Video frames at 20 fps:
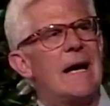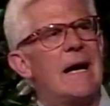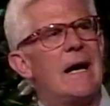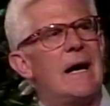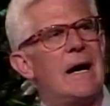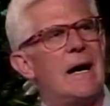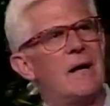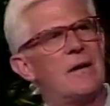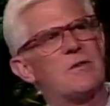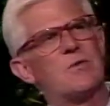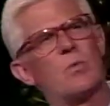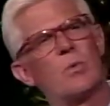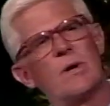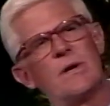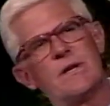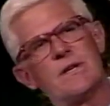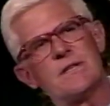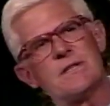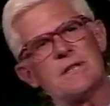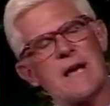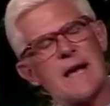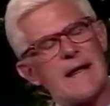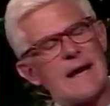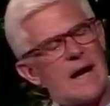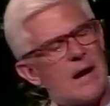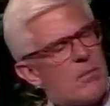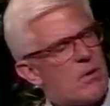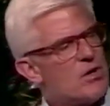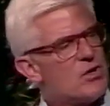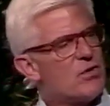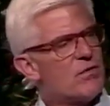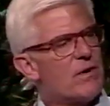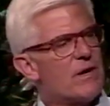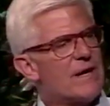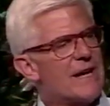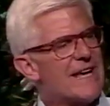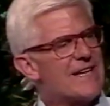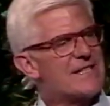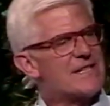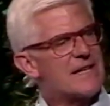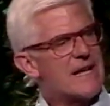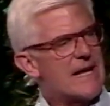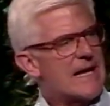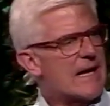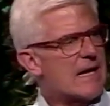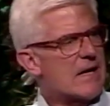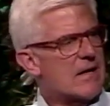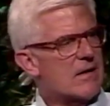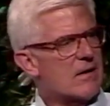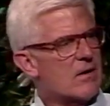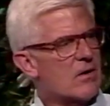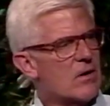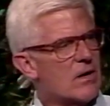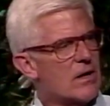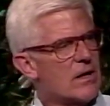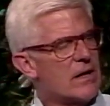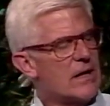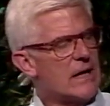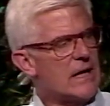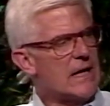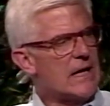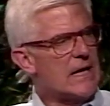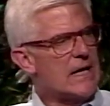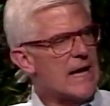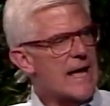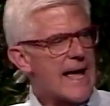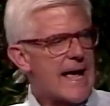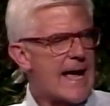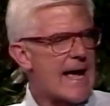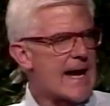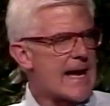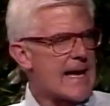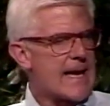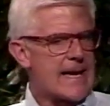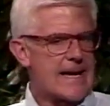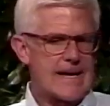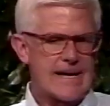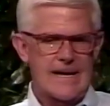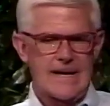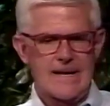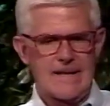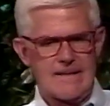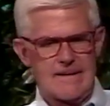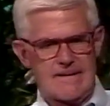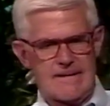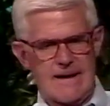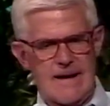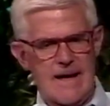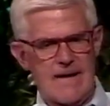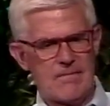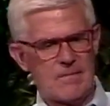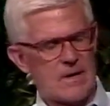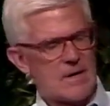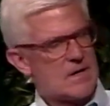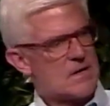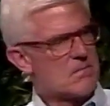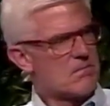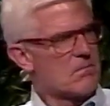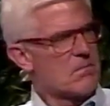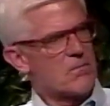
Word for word: how, how, does one decide how much of a nest egg they're going to need at uh, the time they